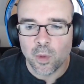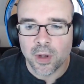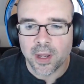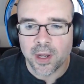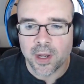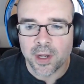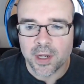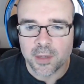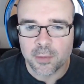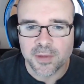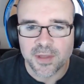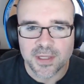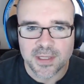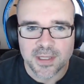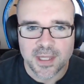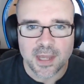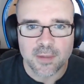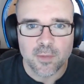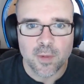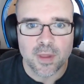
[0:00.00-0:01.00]
area where this
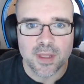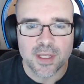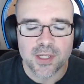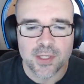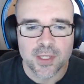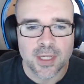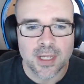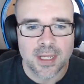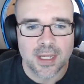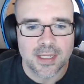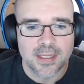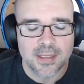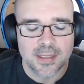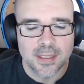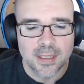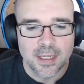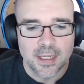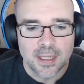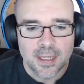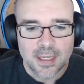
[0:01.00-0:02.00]
game really shines.
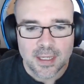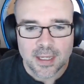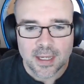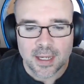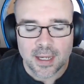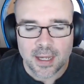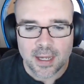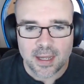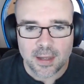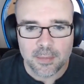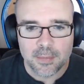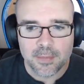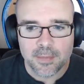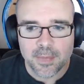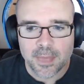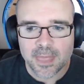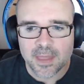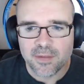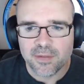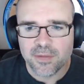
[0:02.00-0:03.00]
Kind
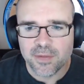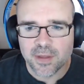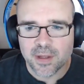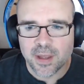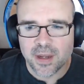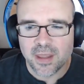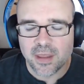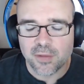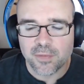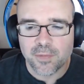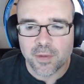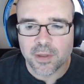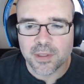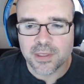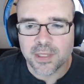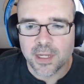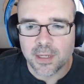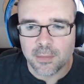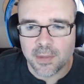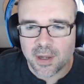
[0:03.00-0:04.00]
of the first
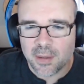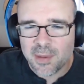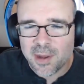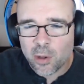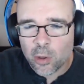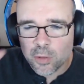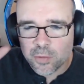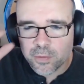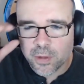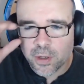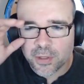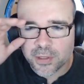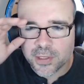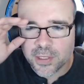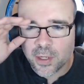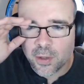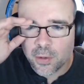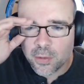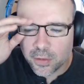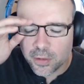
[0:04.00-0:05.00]
thing, my overall
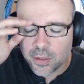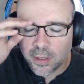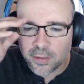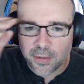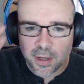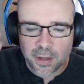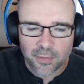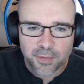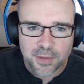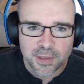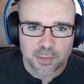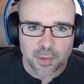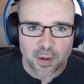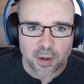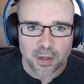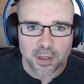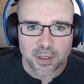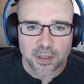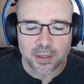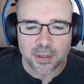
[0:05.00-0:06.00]
tone of
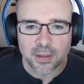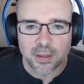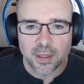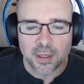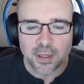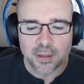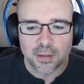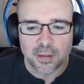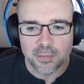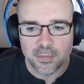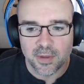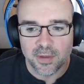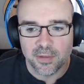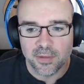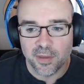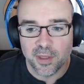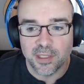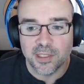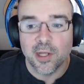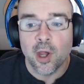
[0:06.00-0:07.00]
Sparc, or
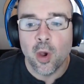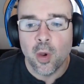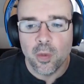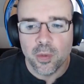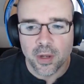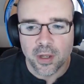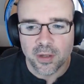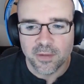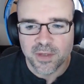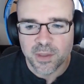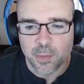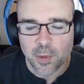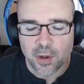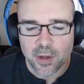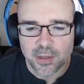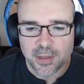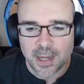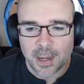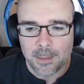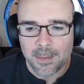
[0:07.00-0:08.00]
the tone of Sparc,
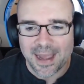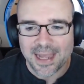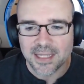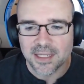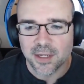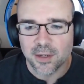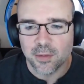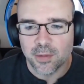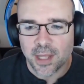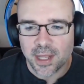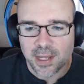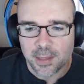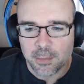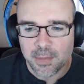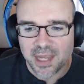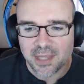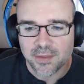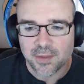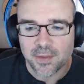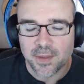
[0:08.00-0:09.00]
not my tone, I didn't
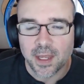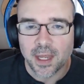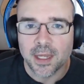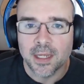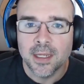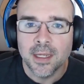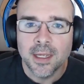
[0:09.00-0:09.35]
make the thing,